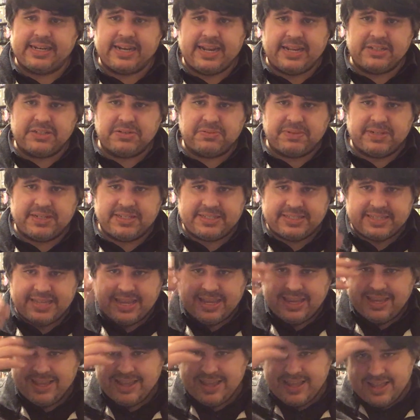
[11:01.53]
And I do want to
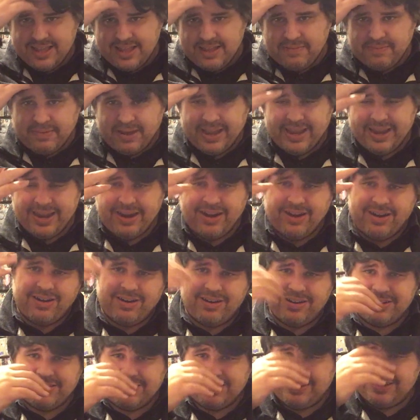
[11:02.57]
say, my
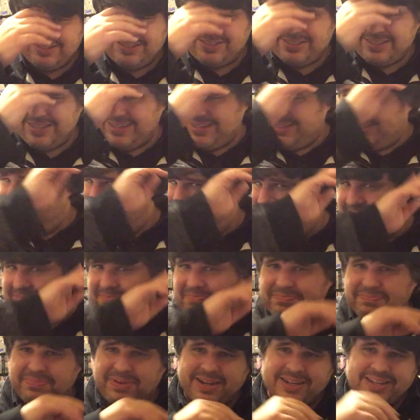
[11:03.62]
hair, it's
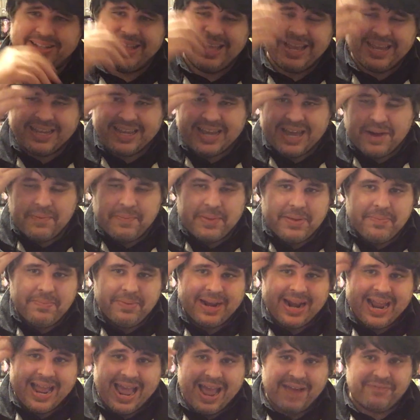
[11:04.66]
bugging the heck out of me,
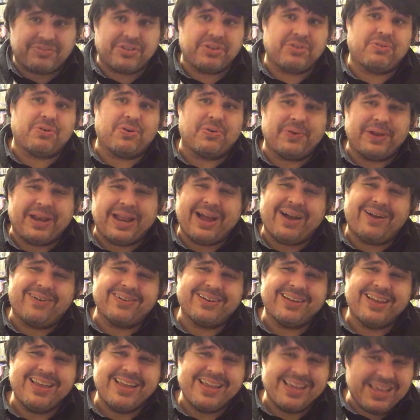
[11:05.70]
but I have to grow it
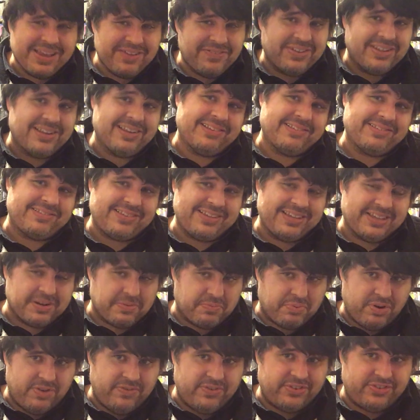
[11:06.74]
out. If you didn't see in a
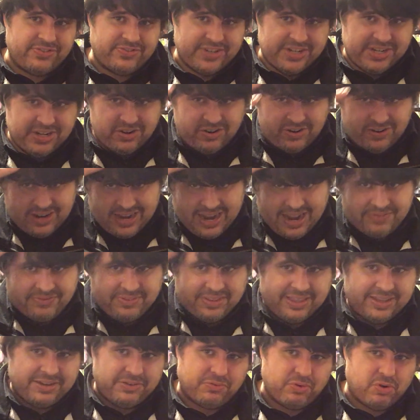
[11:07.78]
previous video, I have
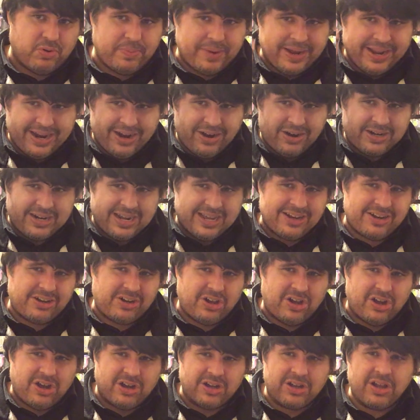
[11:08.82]
to like grow my hair kind of
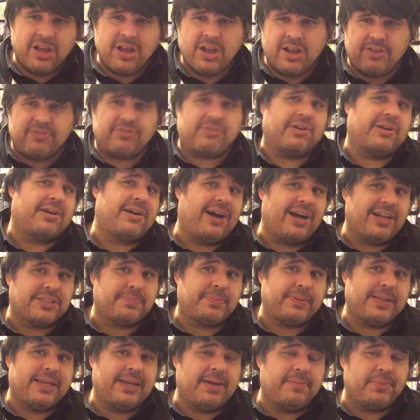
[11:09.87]
long for
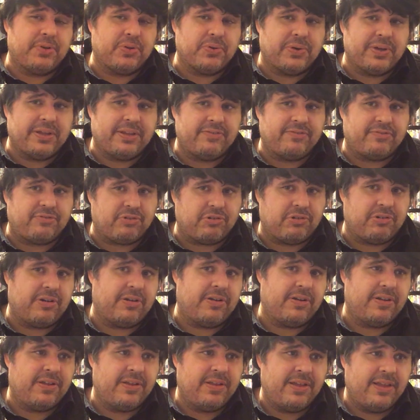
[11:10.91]
cosplay I'm doing
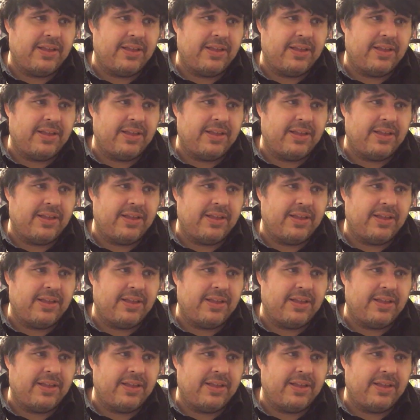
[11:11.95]
for